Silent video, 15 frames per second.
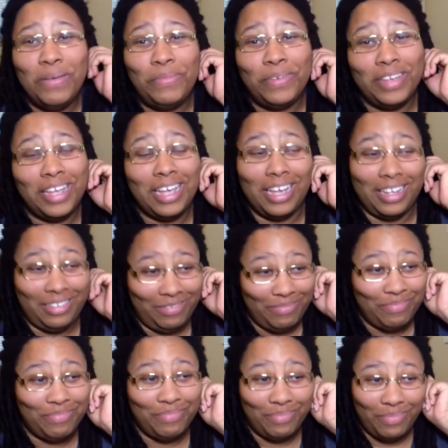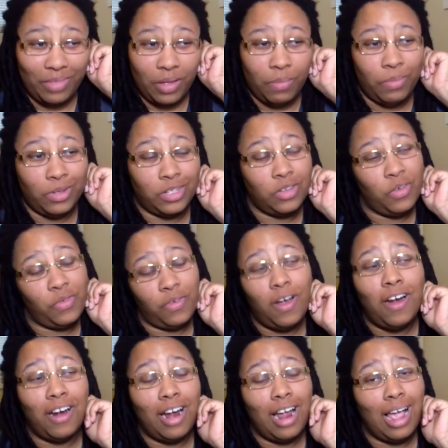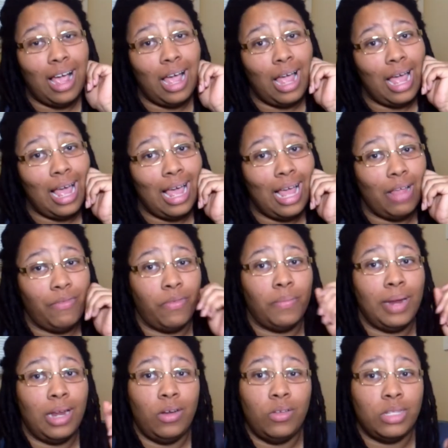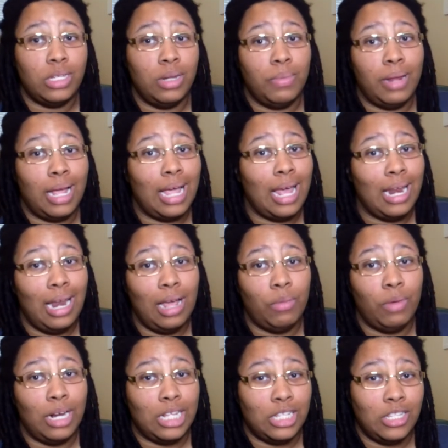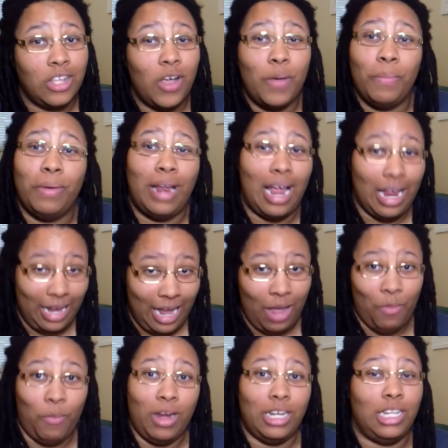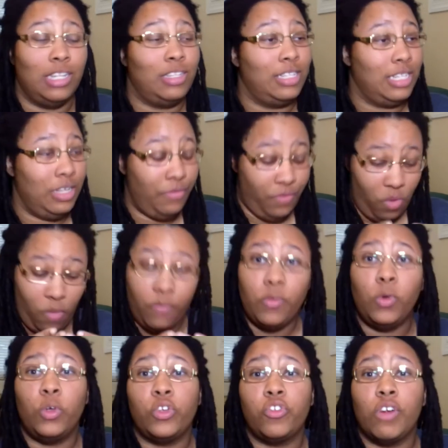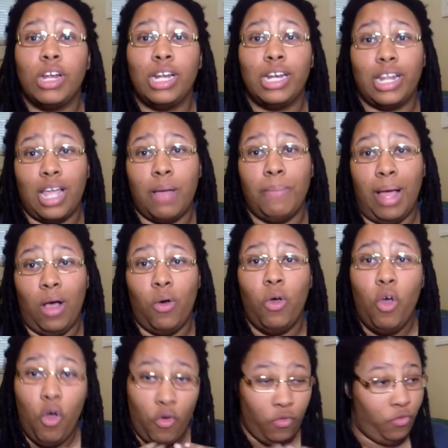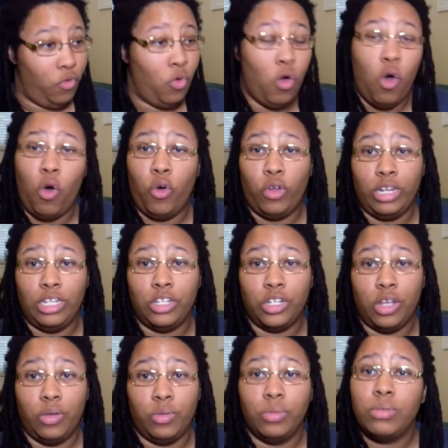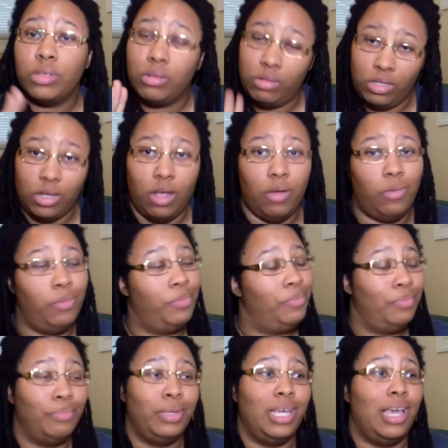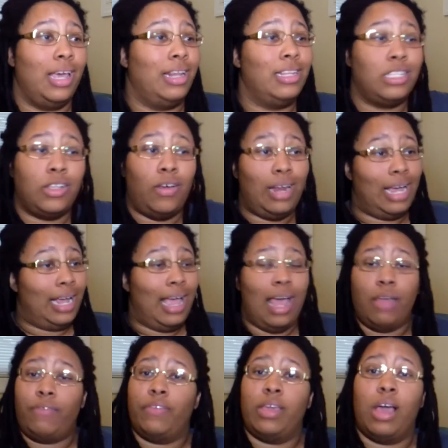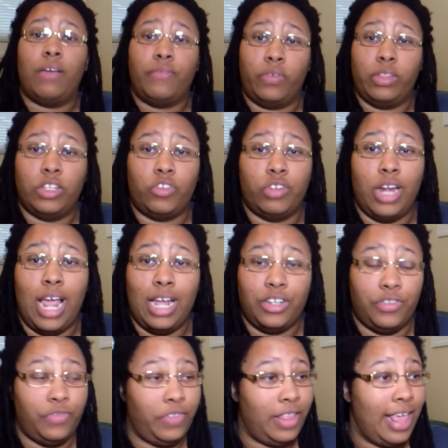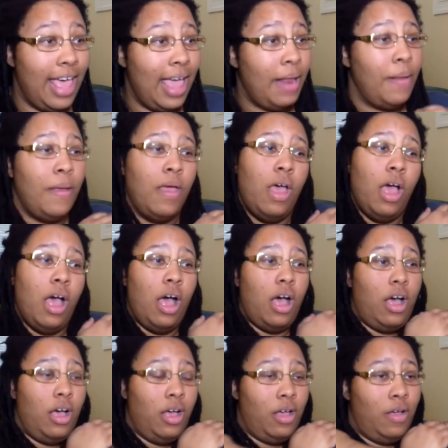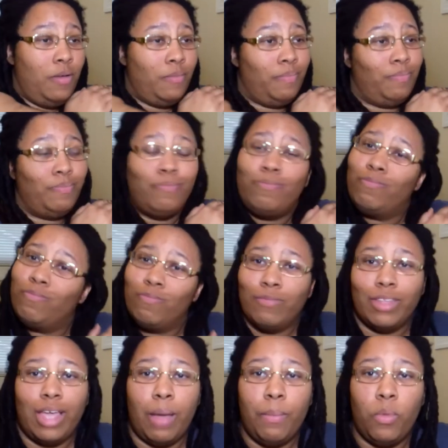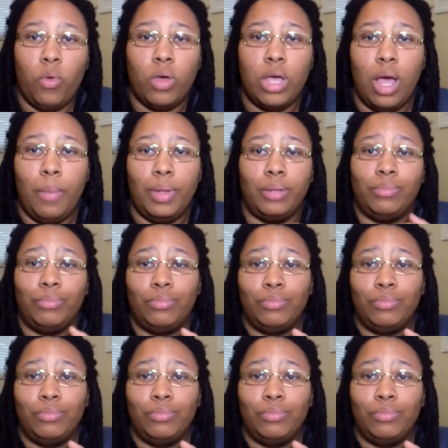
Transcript: But yeah, but so far, I from that little snippet, I kind of like what I saw, but I can't wait to see for a full trailer to come out for all these shows. So, but yeah, this is all I got for y'all for this reaction for that. Got more coming.